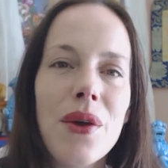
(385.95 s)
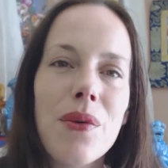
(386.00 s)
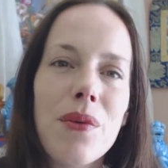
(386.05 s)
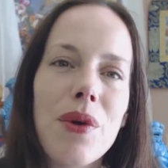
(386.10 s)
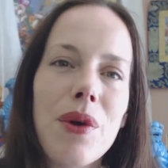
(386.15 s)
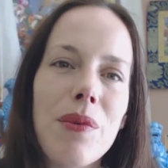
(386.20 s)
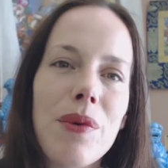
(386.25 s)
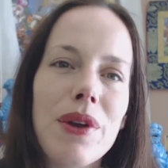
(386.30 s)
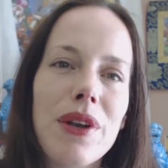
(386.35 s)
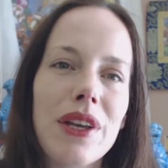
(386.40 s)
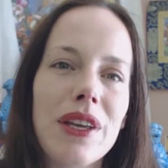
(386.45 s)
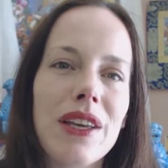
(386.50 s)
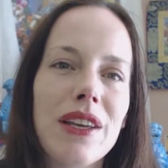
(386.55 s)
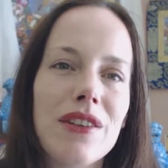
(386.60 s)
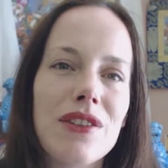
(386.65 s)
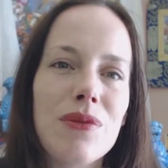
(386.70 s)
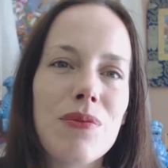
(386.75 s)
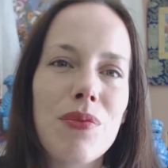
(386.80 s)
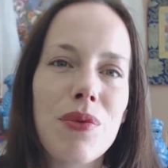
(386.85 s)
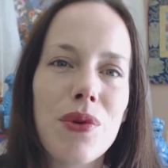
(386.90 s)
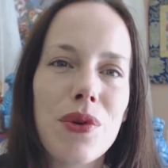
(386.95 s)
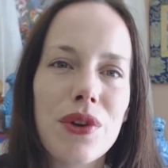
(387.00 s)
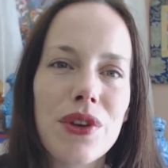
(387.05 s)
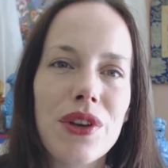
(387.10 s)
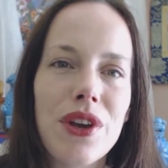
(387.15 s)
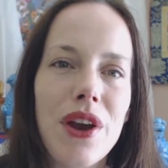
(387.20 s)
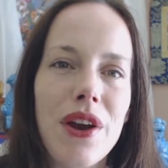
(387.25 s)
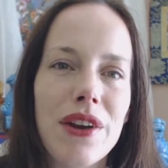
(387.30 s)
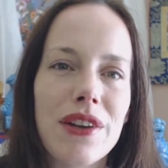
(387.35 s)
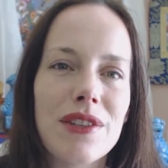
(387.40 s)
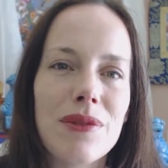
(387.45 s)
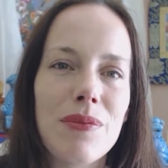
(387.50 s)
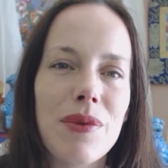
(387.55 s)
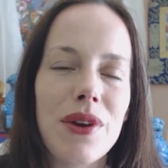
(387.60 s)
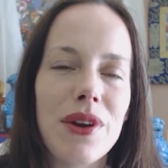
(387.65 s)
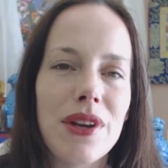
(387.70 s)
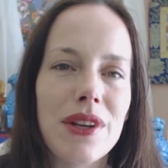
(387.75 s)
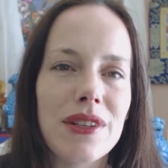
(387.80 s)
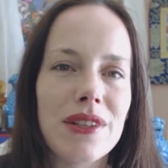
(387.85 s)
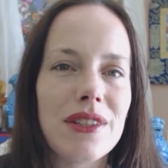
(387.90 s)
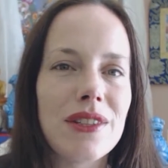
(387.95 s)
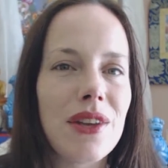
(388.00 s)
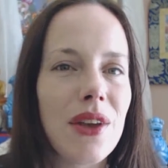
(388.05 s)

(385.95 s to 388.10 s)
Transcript: where we're looking to broaden our experience.